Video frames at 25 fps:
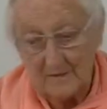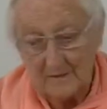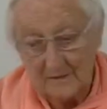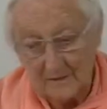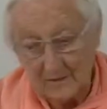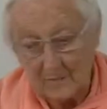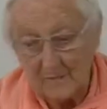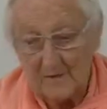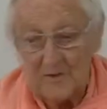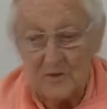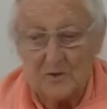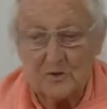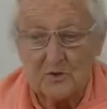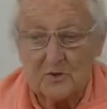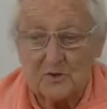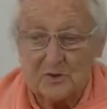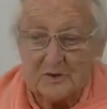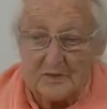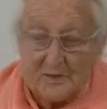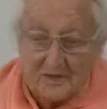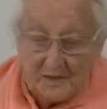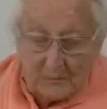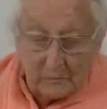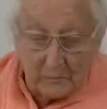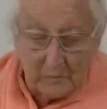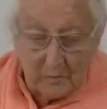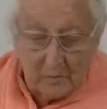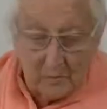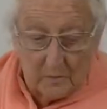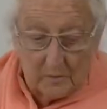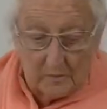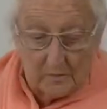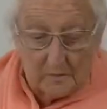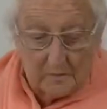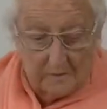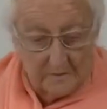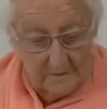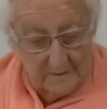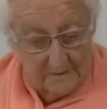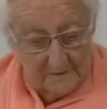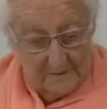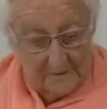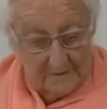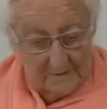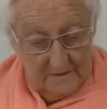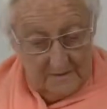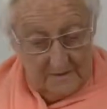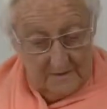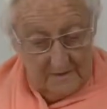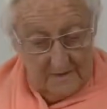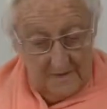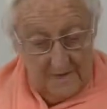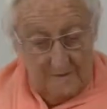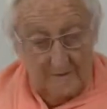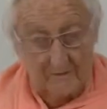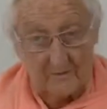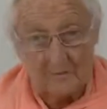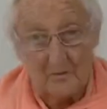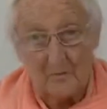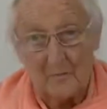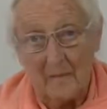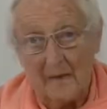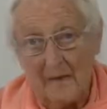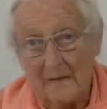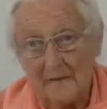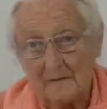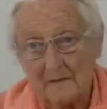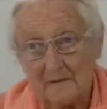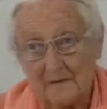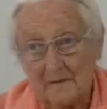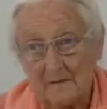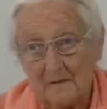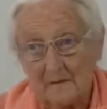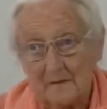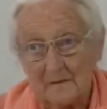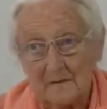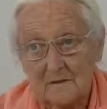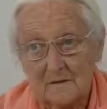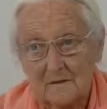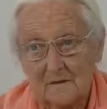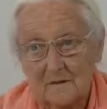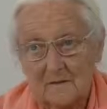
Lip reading: image, symbol, reminder